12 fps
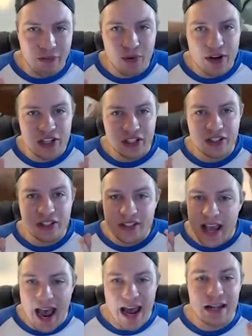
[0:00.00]
we just
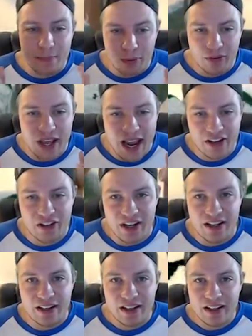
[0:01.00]
had the
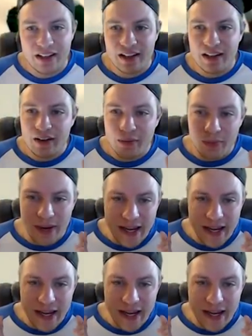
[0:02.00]
protection. We